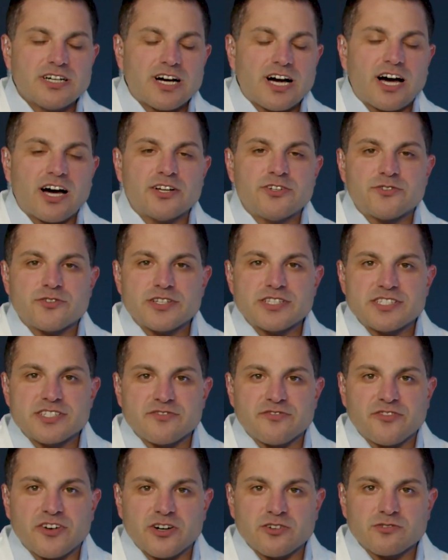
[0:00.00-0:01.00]
hundreds
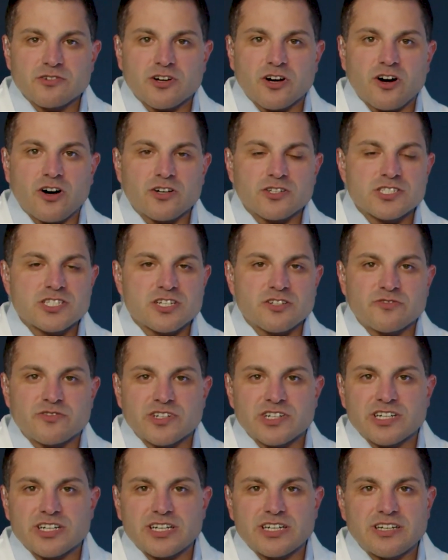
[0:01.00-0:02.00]
of phone calls
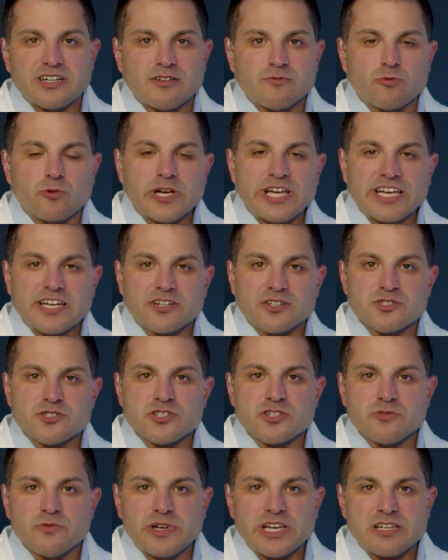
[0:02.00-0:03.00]
over a week or
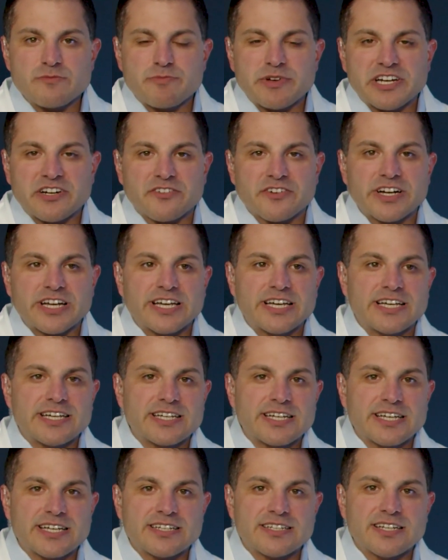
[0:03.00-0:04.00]
2 week
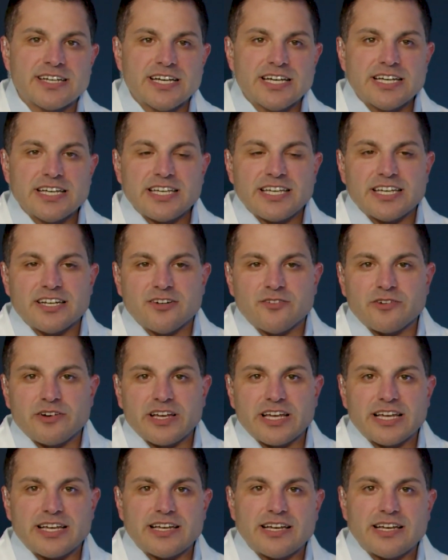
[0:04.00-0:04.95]
period, and, you know,